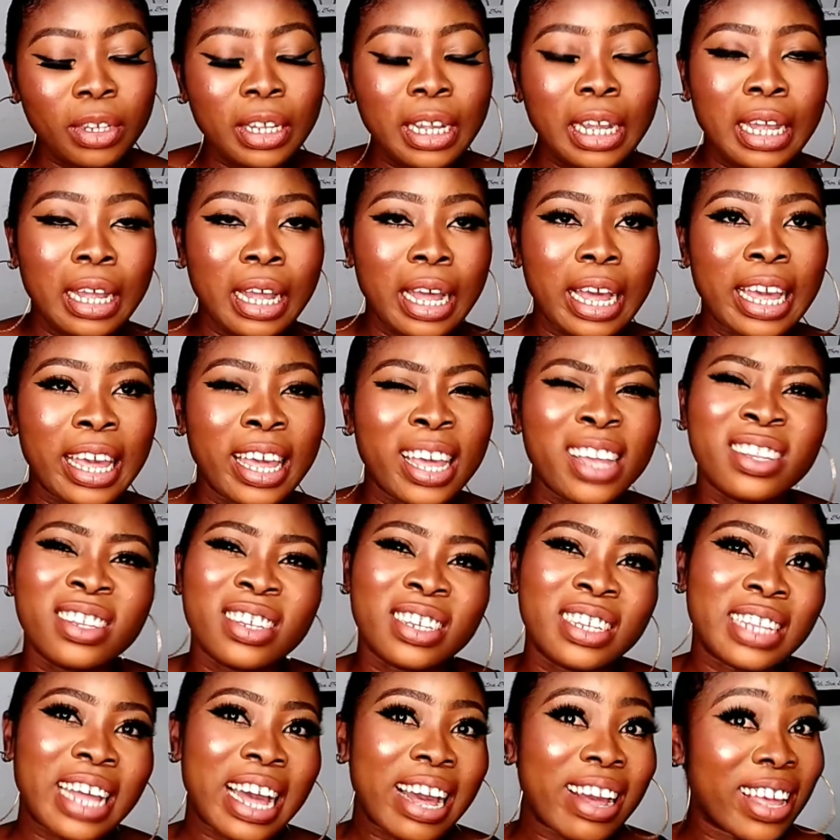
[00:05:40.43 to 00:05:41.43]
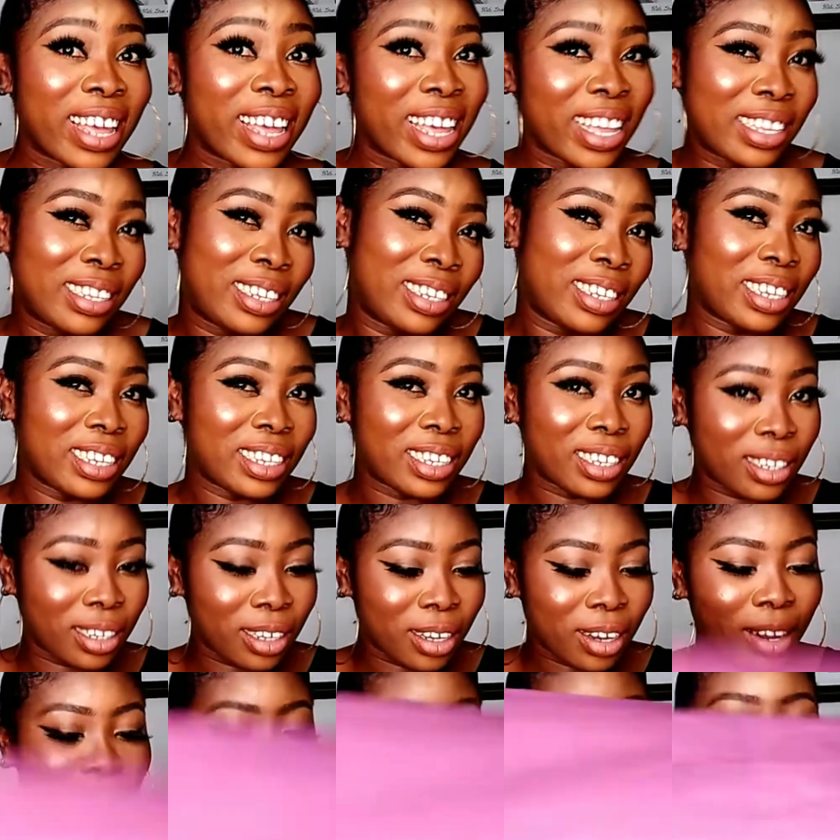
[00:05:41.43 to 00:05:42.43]
I guess the style gets
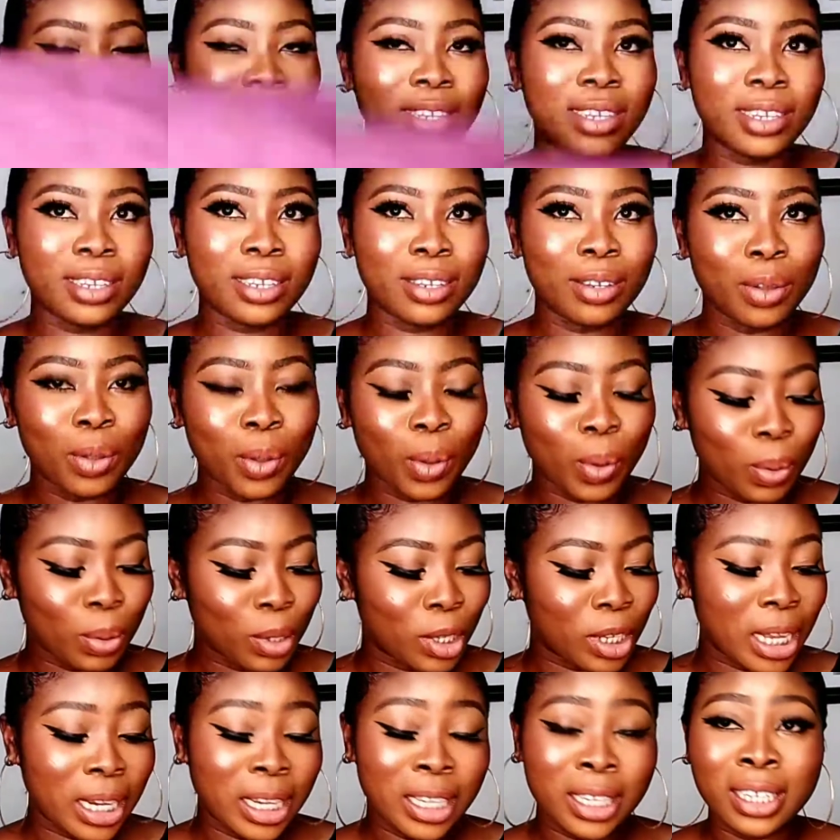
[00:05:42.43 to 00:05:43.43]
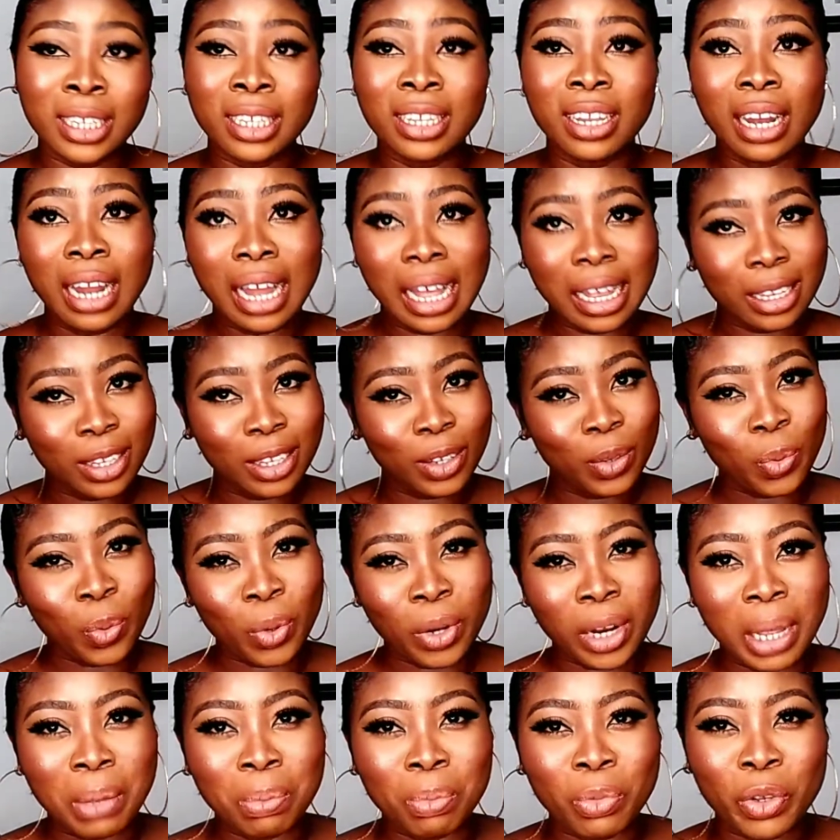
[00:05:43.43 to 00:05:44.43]
easier as it goes, and this is the last one
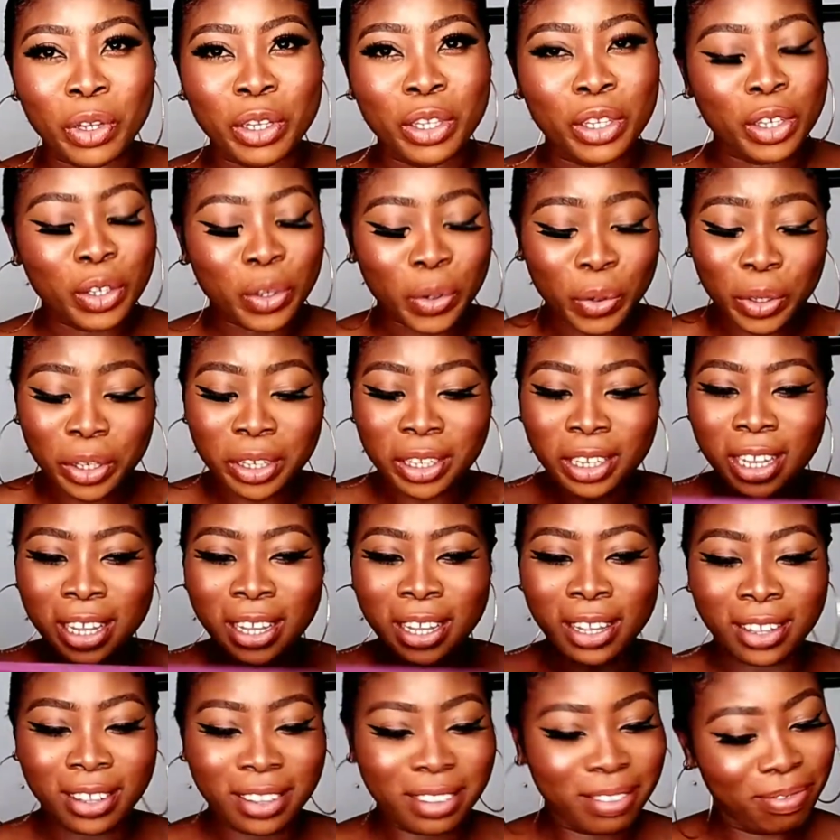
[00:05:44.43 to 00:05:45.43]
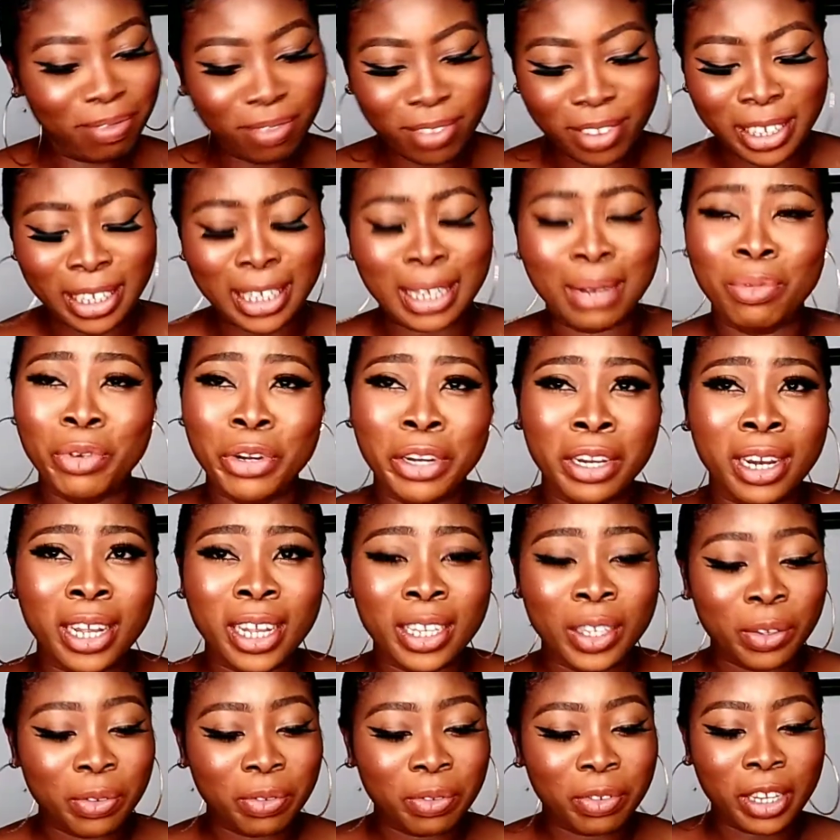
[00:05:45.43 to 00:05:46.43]
I'm going to do today because I'm running out
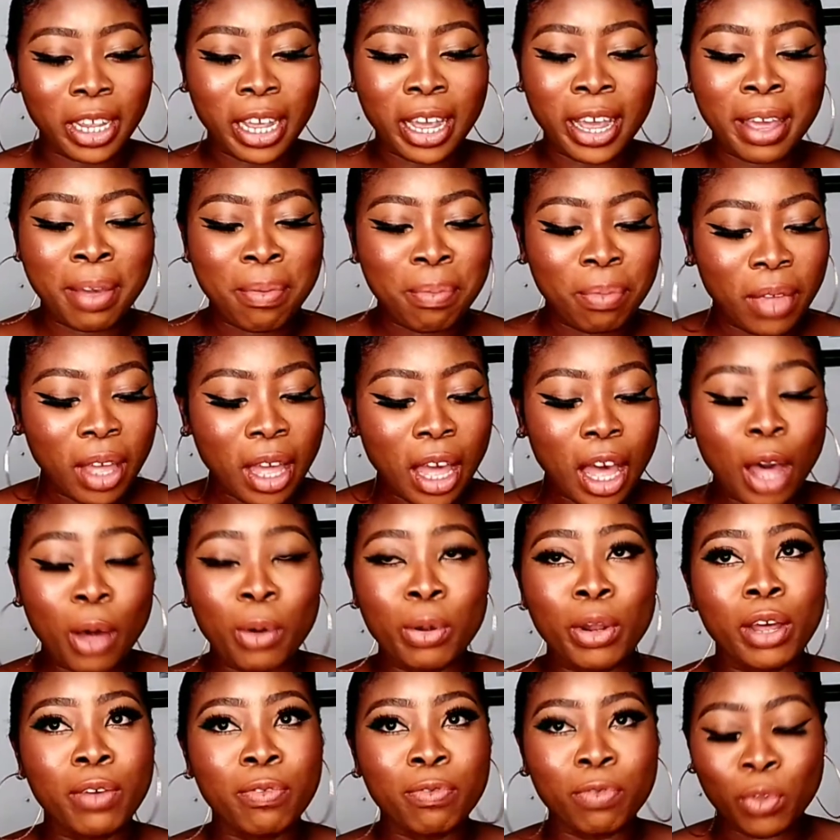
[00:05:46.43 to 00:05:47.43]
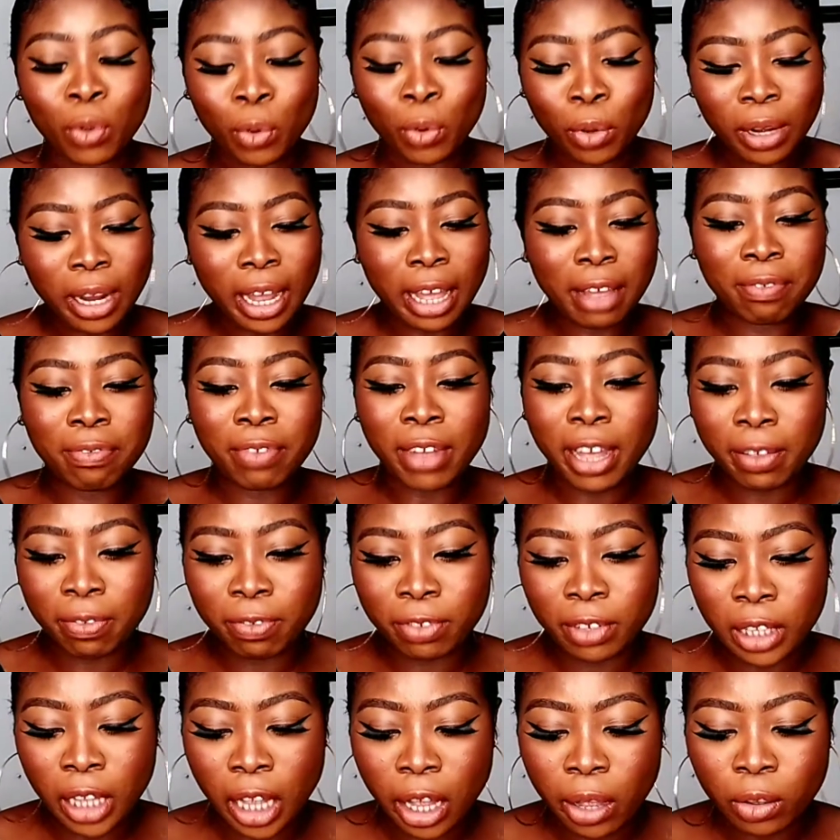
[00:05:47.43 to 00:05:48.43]
of time. I would have done like 5
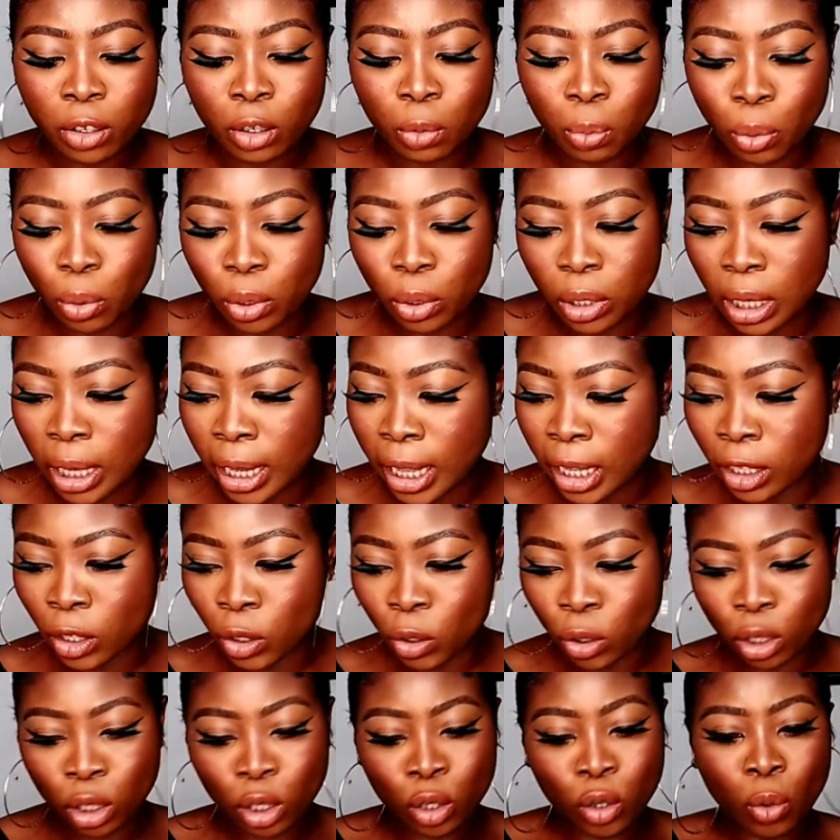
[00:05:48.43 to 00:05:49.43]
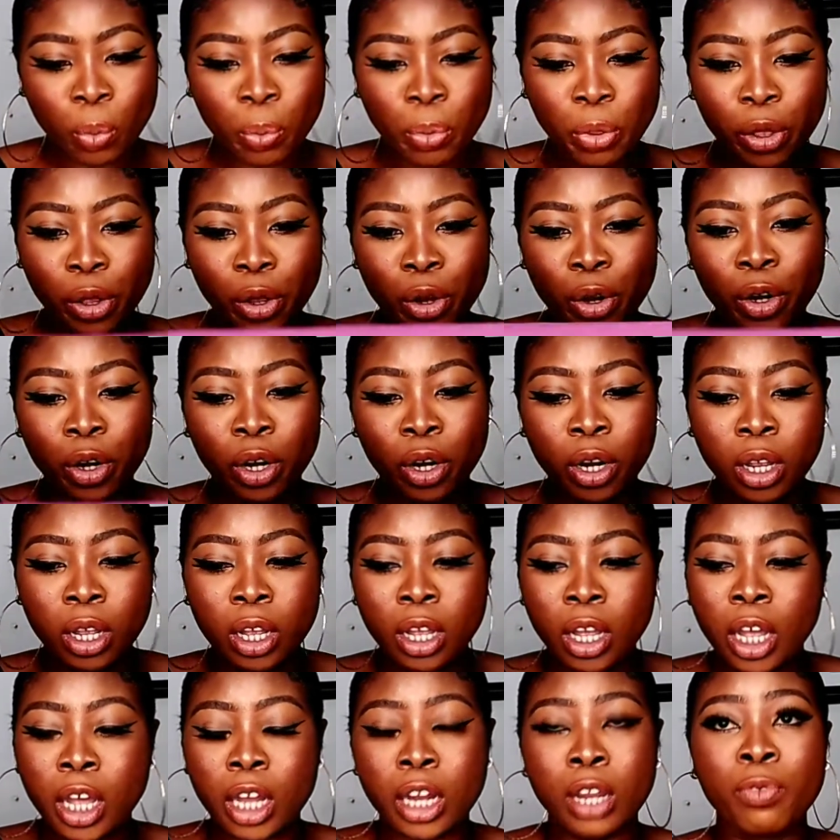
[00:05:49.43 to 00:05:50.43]
styles, but let's just stop here.
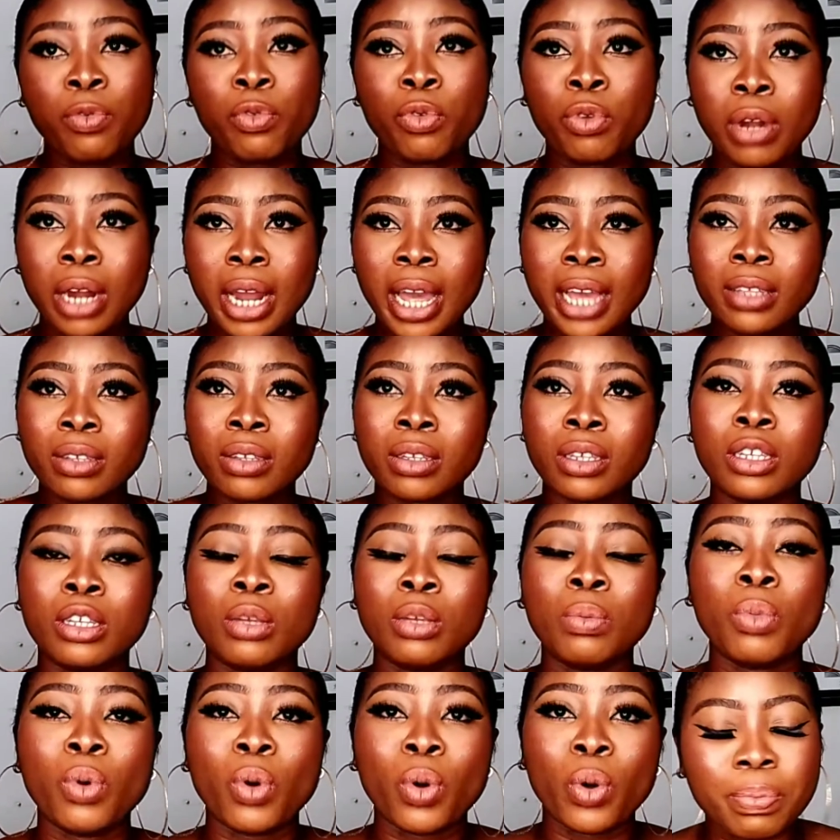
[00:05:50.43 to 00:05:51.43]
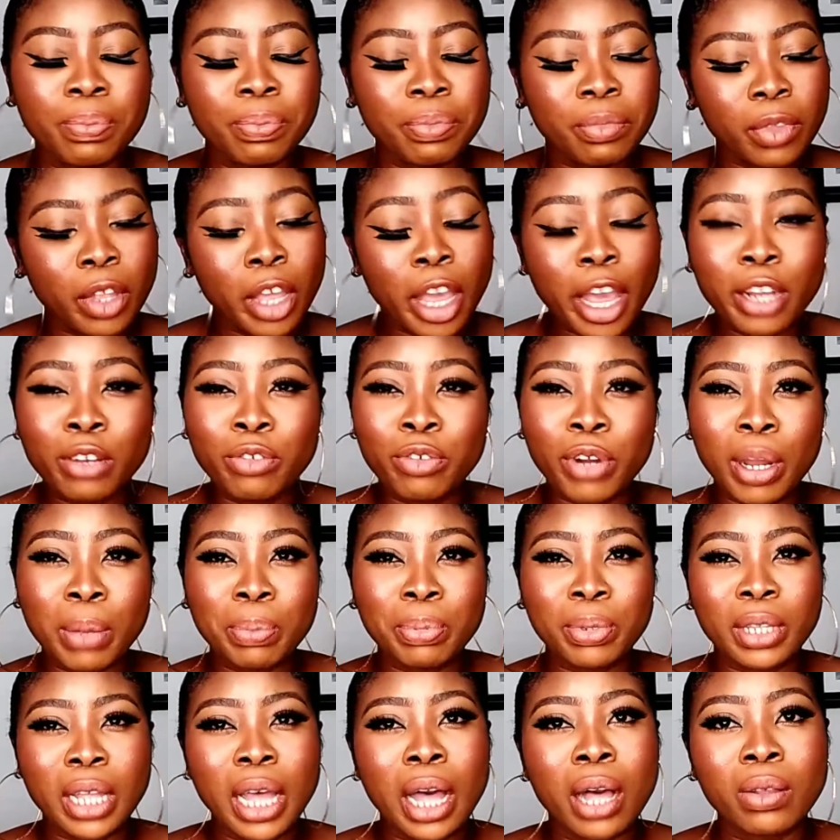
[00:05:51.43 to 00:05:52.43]
And if you'd like to see more head wrap
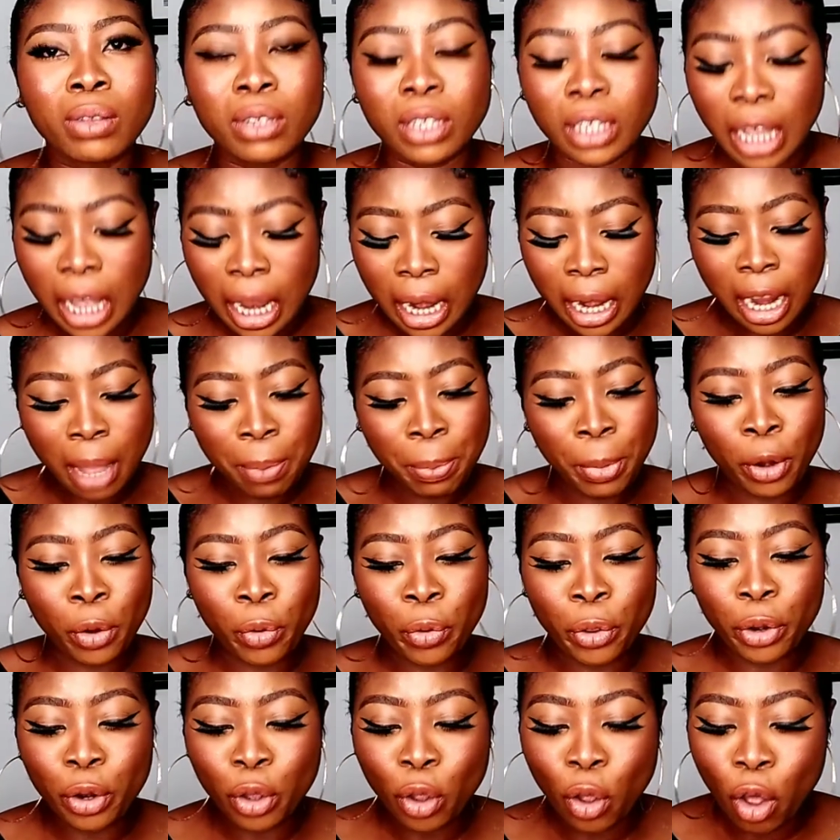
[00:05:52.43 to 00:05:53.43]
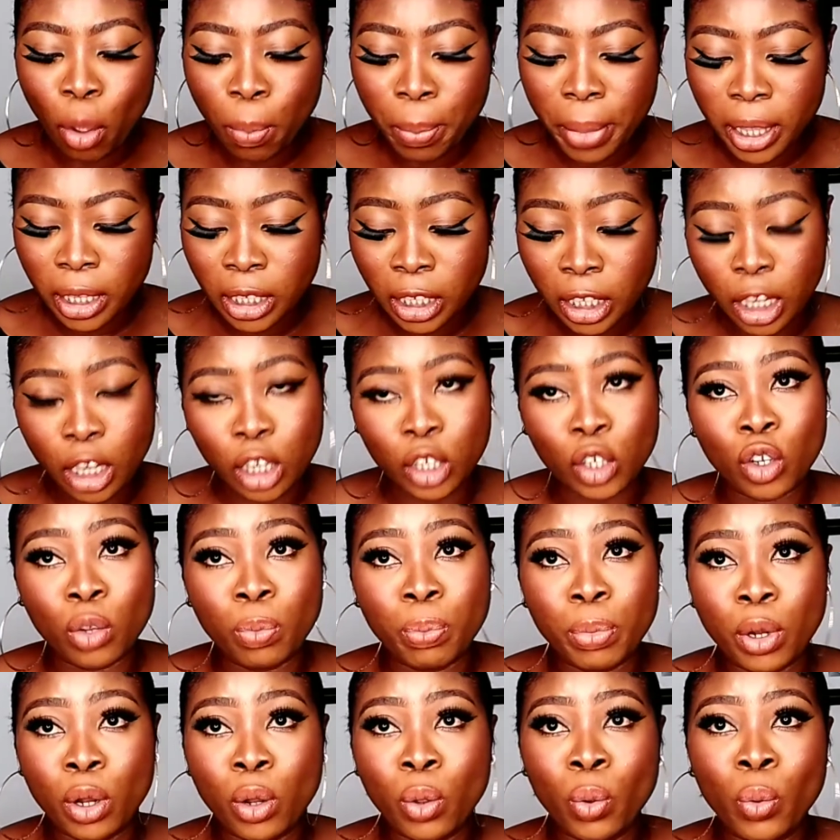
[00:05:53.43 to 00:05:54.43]
styles, let me know in the comment section
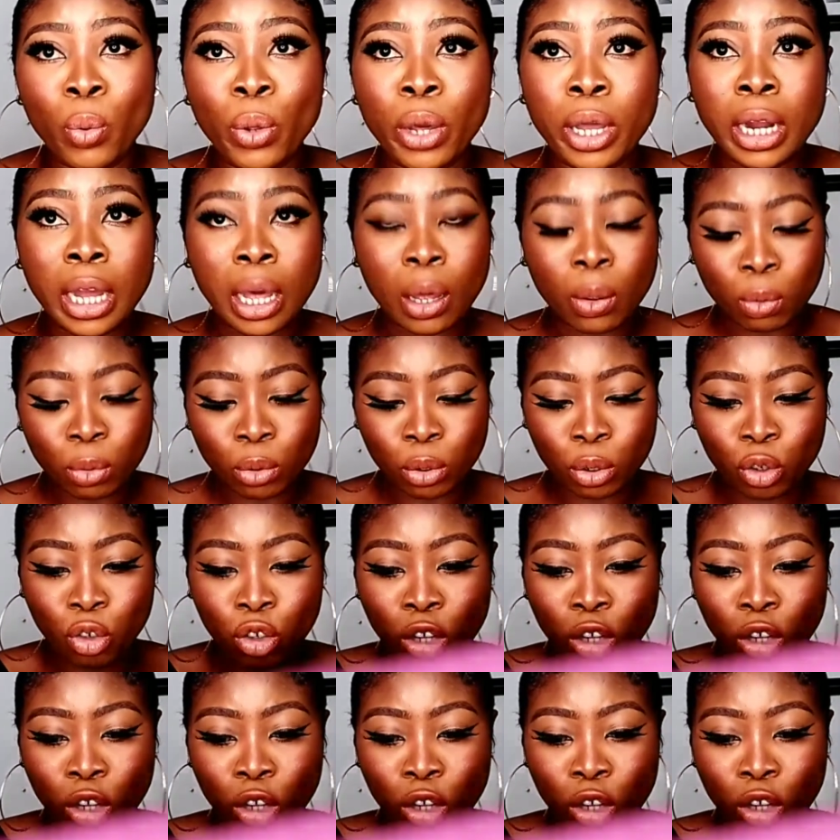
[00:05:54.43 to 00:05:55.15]
below, and I'll try